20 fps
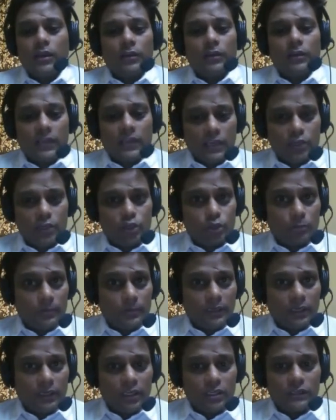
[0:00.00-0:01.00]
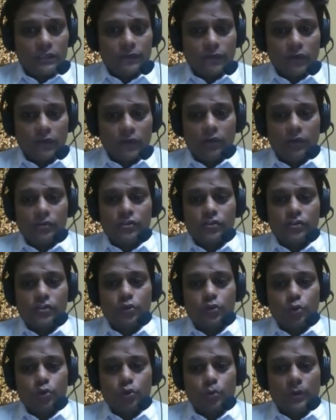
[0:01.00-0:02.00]
The king should be touched first,
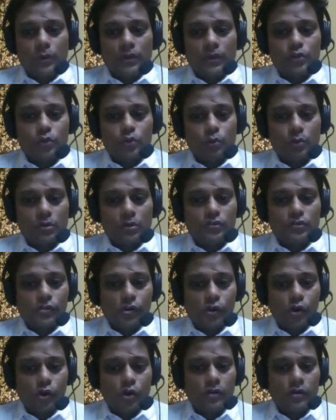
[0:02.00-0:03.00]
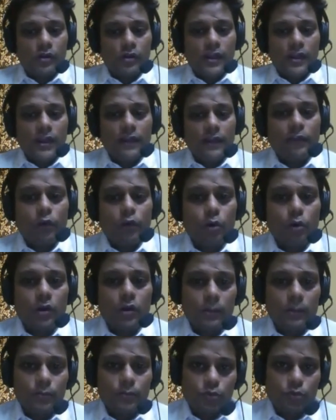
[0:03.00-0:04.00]
two squares towards the rook, and the rook
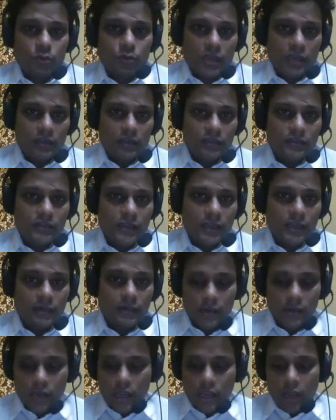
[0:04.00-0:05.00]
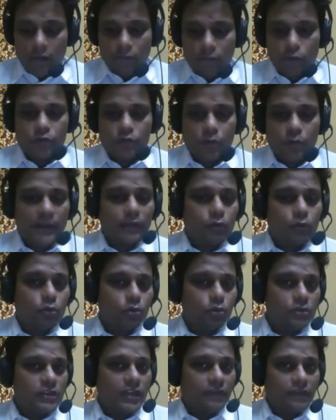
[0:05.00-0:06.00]
comes to the other side. Of course, white
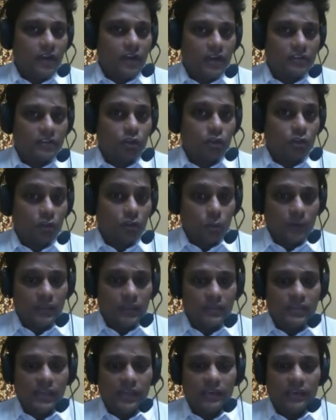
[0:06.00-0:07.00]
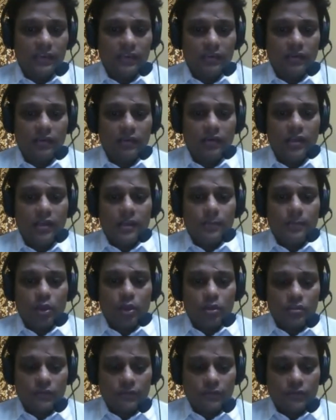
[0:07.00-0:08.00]
couldn't have castled on the queen side here
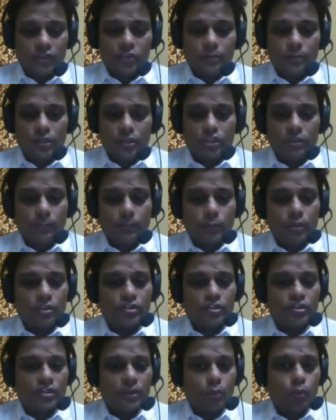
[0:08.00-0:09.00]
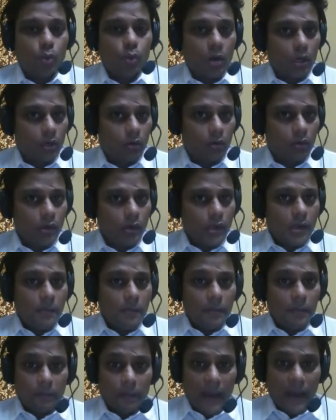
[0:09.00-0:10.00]
because of this bishop on c1.
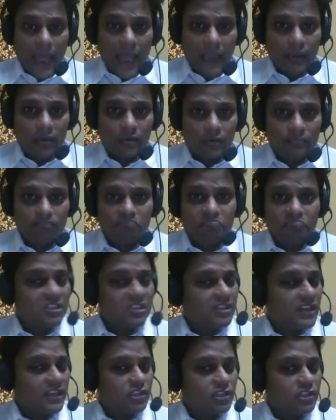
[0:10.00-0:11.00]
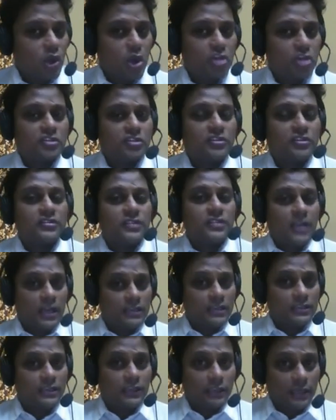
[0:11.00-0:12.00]
But black has lost his
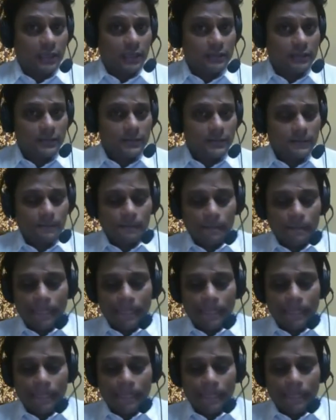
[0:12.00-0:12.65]
castling rights.